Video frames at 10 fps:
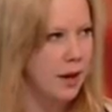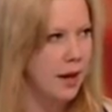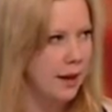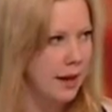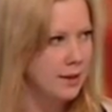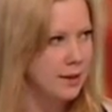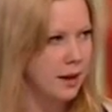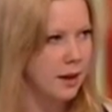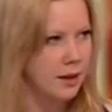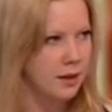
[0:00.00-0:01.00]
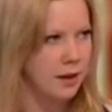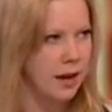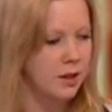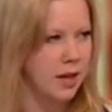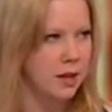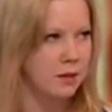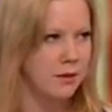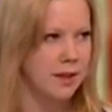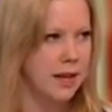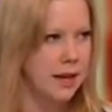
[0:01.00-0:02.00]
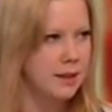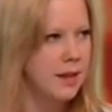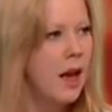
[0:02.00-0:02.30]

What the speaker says: against the cut in education fees has,